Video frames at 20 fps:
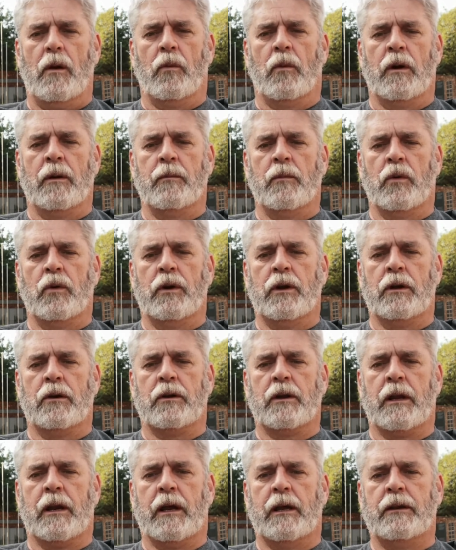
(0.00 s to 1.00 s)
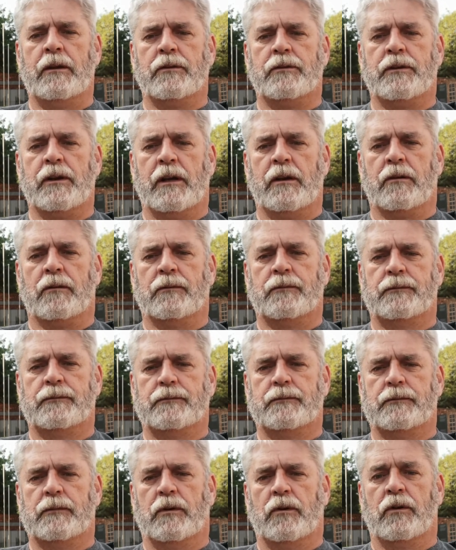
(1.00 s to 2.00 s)
one morning on a radio channel,
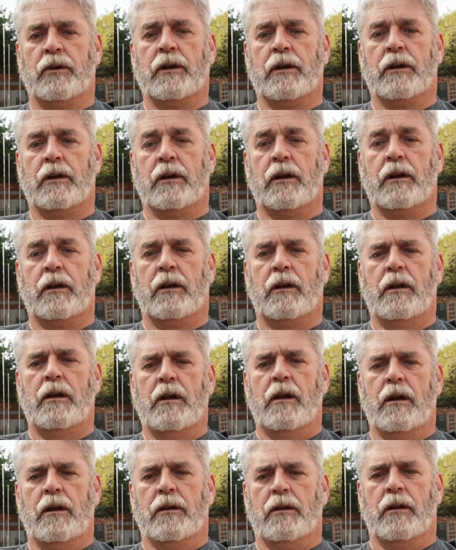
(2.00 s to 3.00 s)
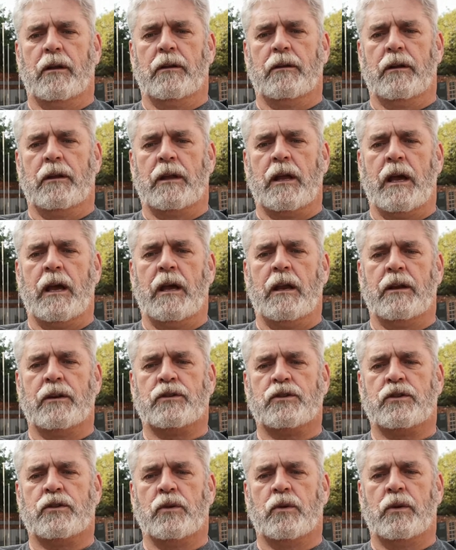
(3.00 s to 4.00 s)
they had a
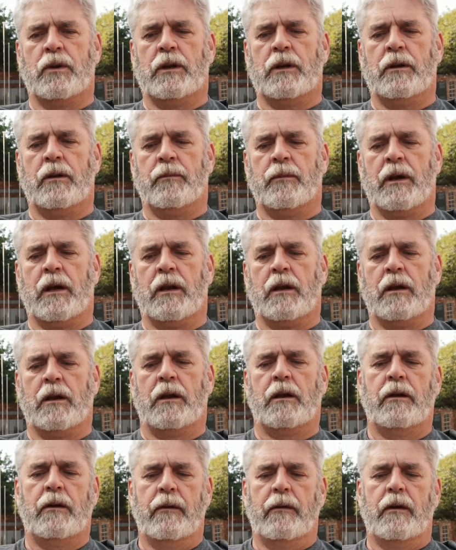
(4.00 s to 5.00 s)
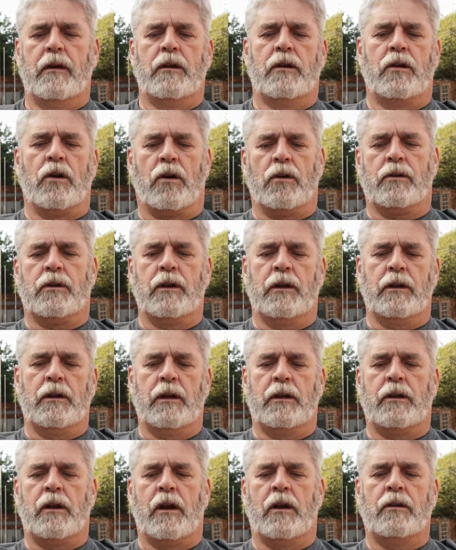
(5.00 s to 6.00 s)
story about a doctor
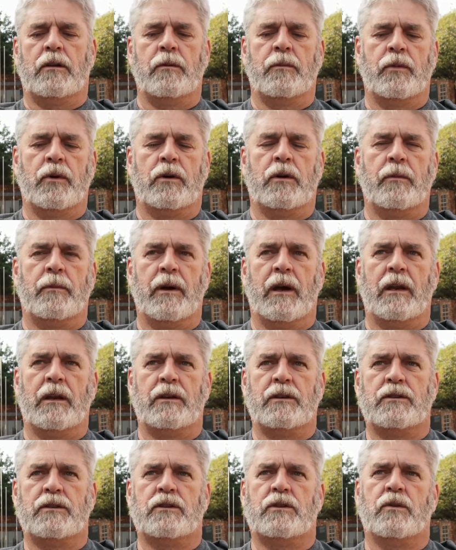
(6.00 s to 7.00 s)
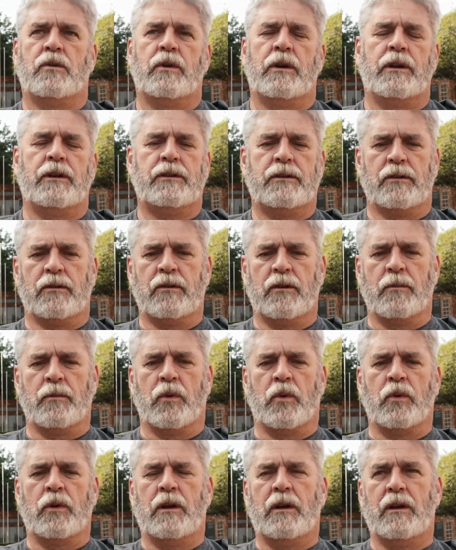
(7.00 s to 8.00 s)
that wrote a book about his stories on the
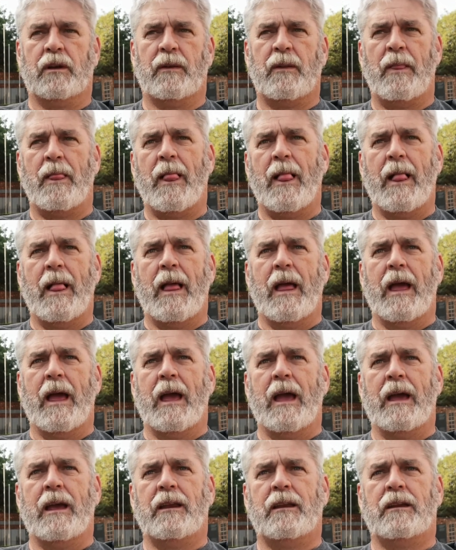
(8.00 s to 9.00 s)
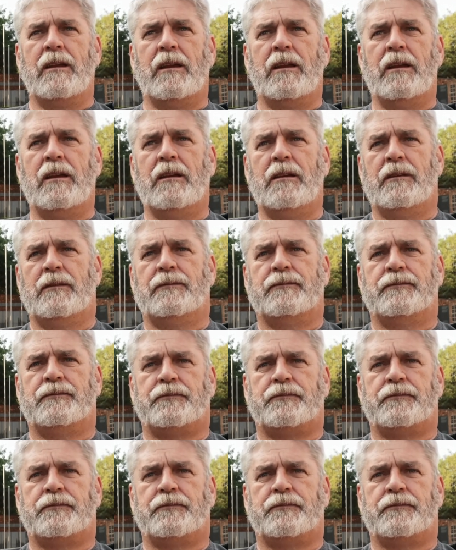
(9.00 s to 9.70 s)
border. And he